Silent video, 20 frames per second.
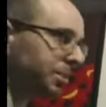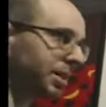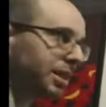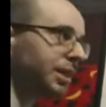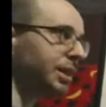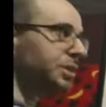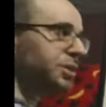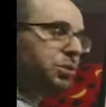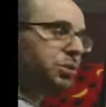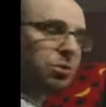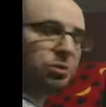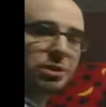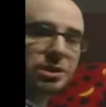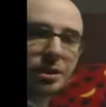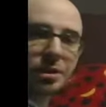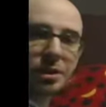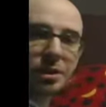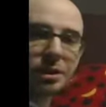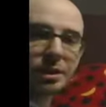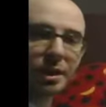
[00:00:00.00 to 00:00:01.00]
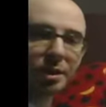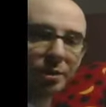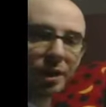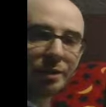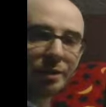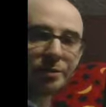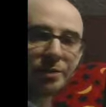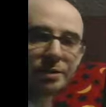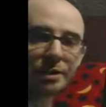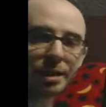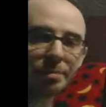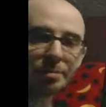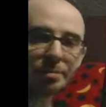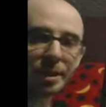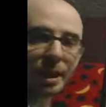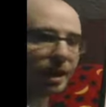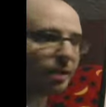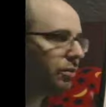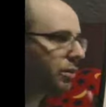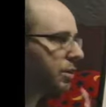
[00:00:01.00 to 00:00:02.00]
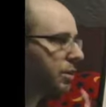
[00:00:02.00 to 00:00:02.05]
these two series would have the same behavior.